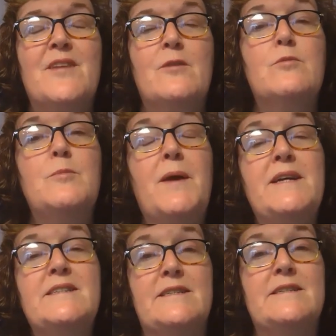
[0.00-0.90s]

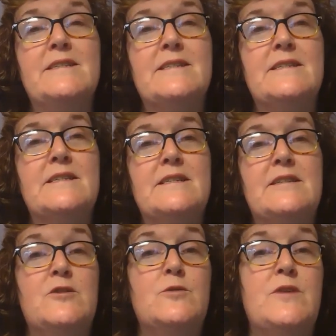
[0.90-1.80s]
Repentance
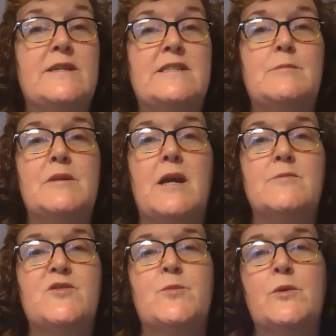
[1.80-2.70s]
in the New Testament
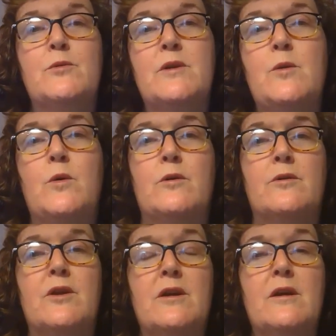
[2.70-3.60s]
comes from a Greek
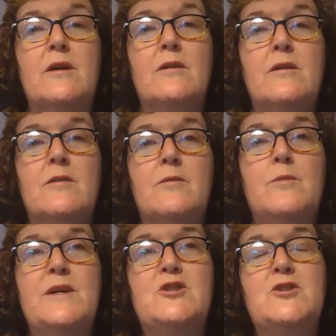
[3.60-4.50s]
word,
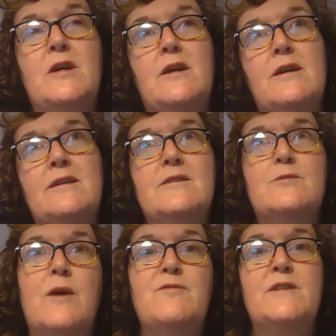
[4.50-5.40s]
which is
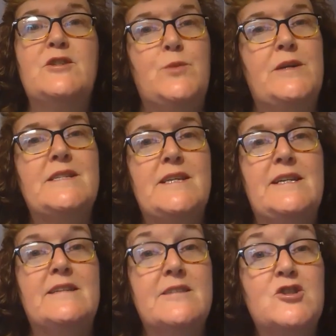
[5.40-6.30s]
roughly
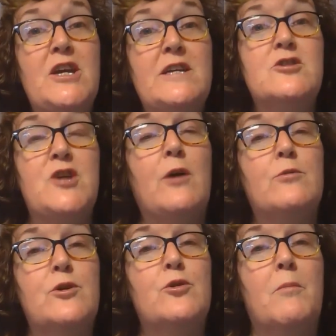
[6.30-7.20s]
translated to change
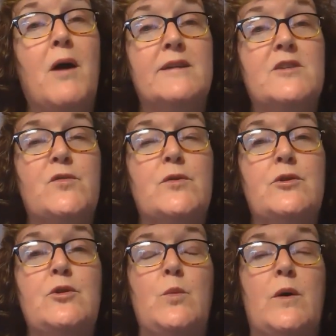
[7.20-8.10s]
out your mind for a
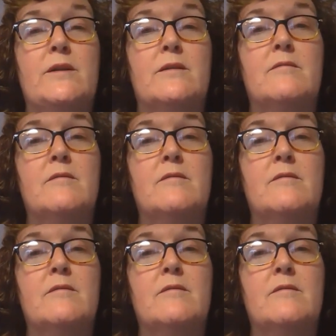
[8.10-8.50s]
new one.